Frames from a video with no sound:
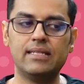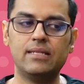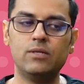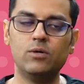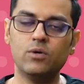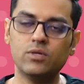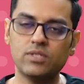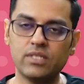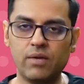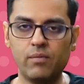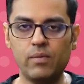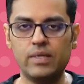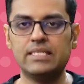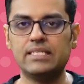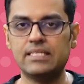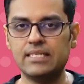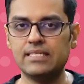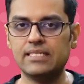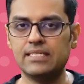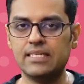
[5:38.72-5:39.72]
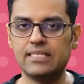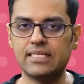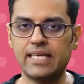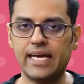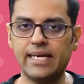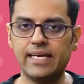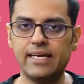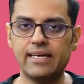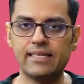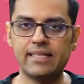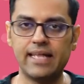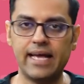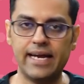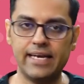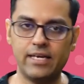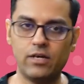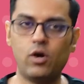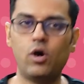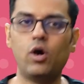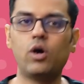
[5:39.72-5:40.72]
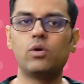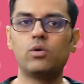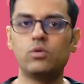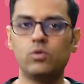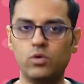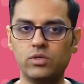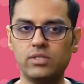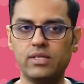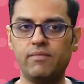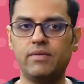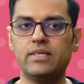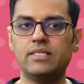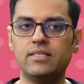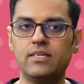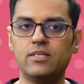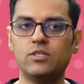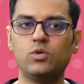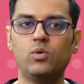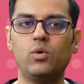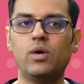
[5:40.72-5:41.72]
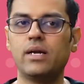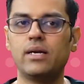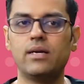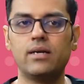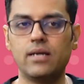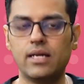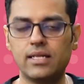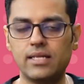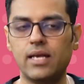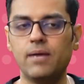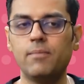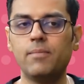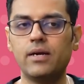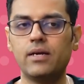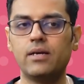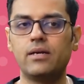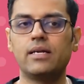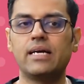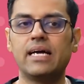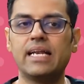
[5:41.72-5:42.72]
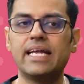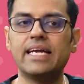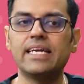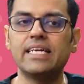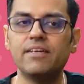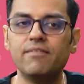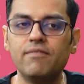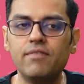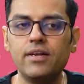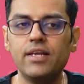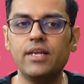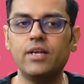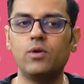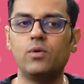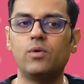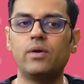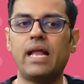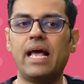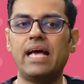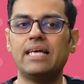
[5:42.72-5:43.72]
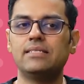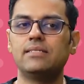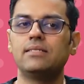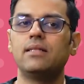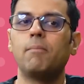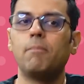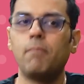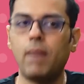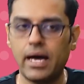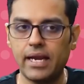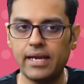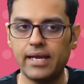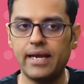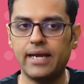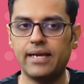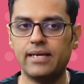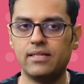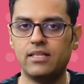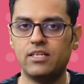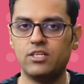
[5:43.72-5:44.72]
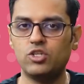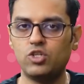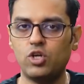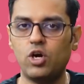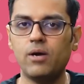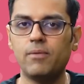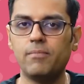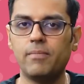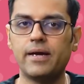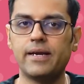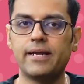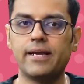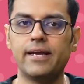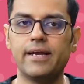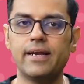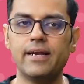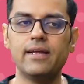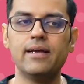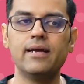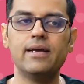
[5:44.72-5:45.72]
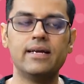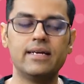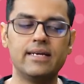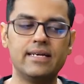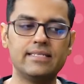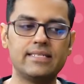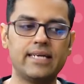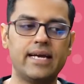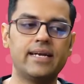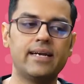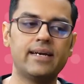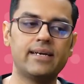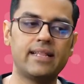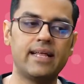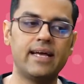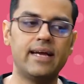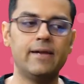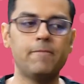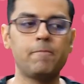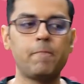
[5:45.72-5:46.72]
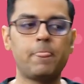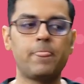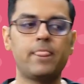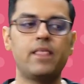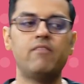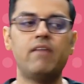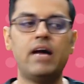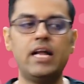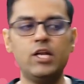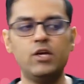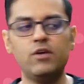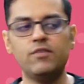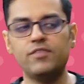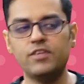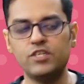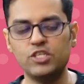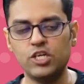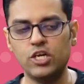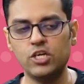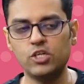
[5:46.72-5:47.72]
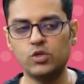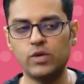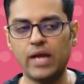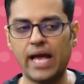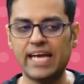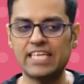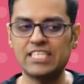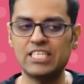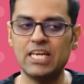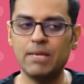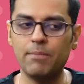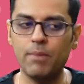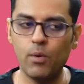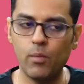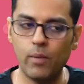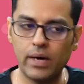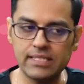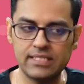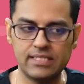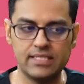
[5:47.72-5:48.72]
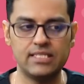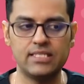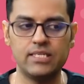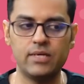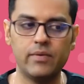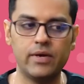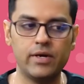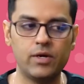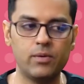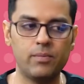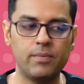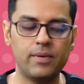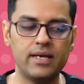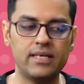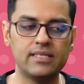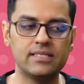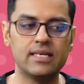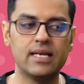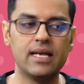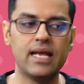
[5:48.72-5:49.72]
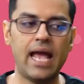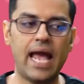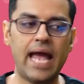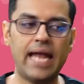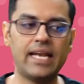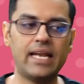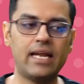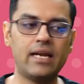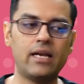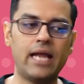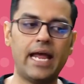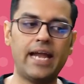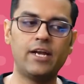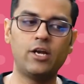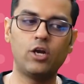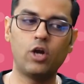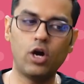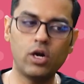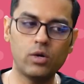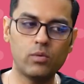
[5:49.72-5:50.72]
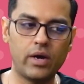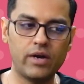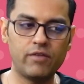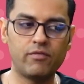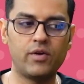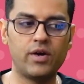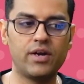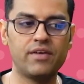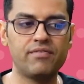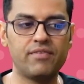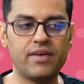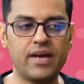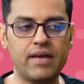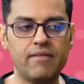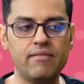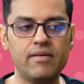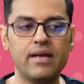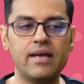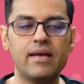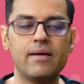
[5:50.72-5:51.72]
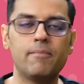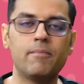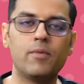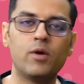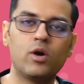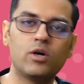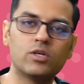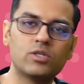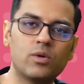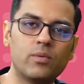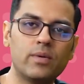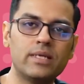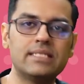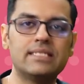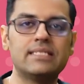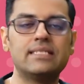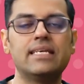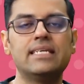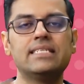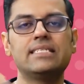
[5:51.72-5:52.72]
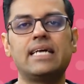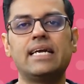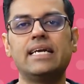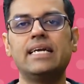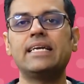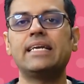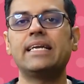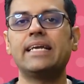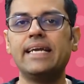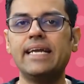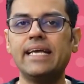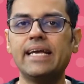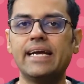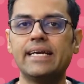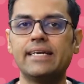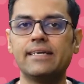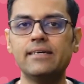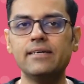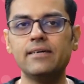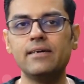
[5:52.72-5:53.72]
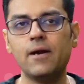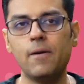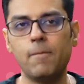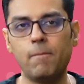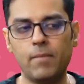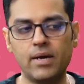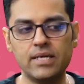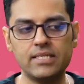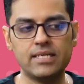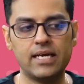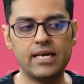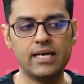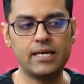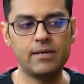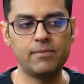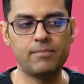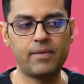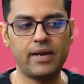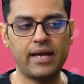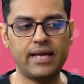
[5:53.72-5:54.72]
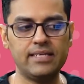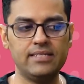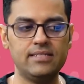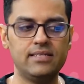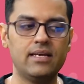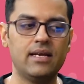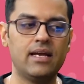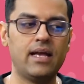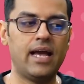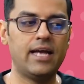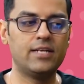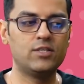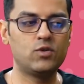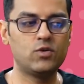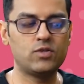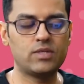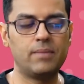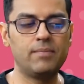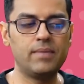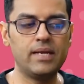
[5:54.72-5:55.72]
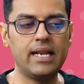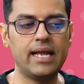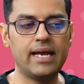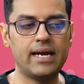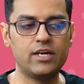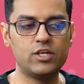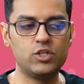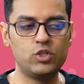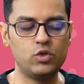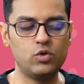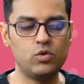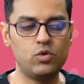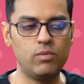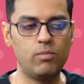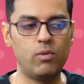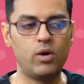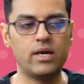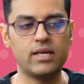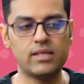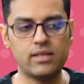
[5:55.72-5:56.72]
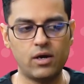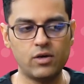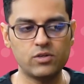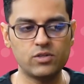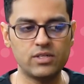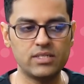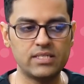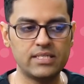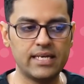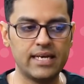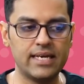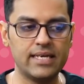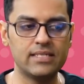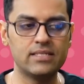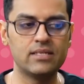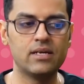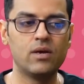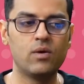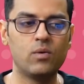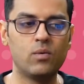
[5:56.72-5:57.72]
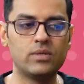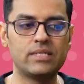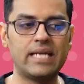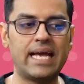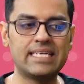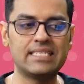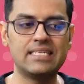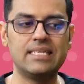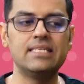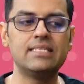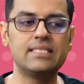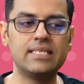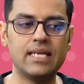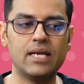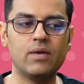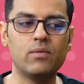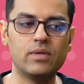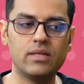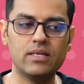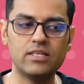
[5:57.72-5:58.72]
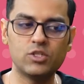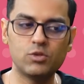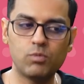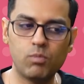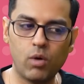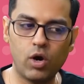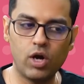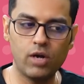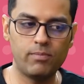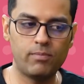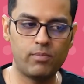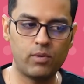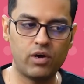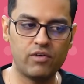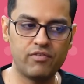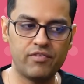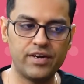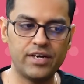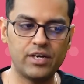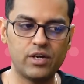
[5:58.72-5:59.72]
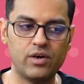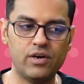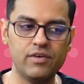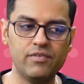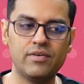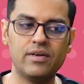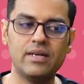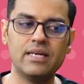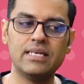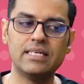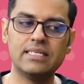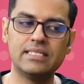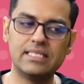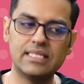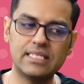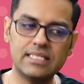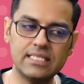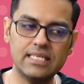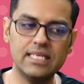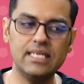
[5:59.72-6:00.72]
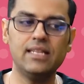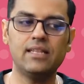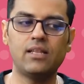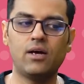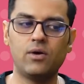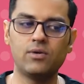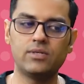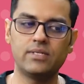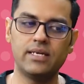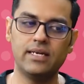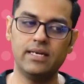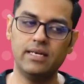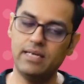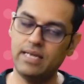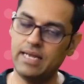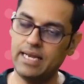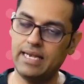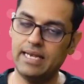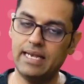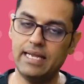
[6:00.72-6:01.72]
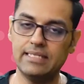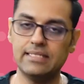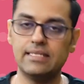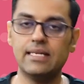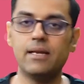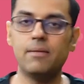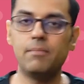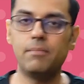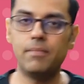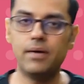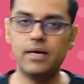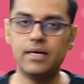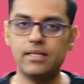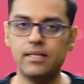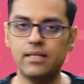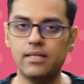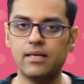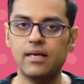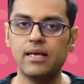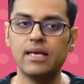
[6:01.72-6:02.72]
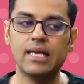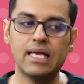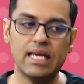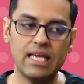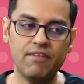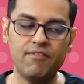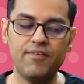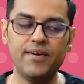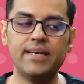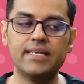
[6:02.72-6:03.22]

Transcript: those investors decided that or those investors who are nothing but collectively known as the market the stock market decided that the value of the share should actually be 161 rupees and not, and not 145 because of which they started trading at a much higher price and so somebody like arjun who bought a thousand shares was actually sitting with a small profit of 16000 in less than a month if he